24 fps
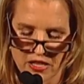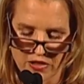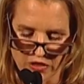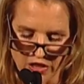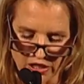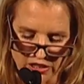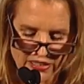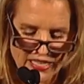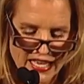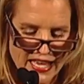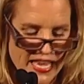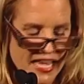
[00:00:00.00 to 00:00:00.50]

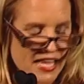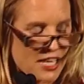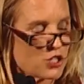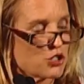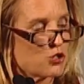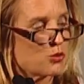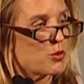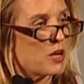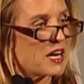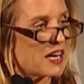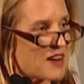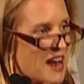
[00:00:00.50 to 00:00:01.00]
the
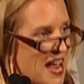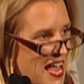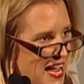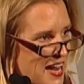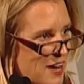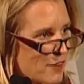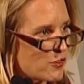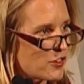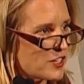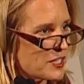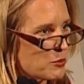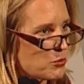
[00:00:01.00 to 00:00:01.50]
land where
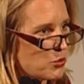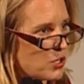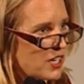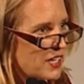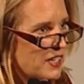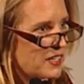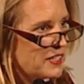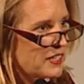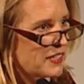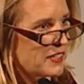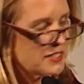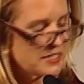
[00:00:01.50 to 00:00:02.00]

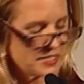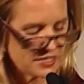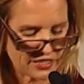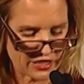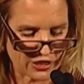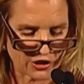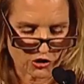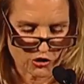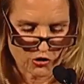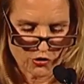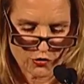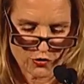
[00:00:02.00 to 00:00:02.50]
everyone
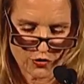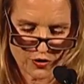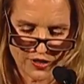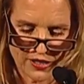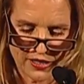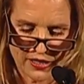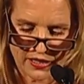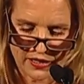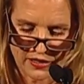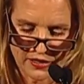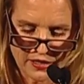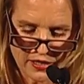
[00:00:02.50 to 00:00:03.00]
is
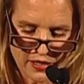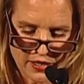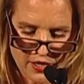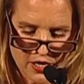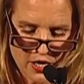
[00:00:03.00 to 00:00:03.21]
free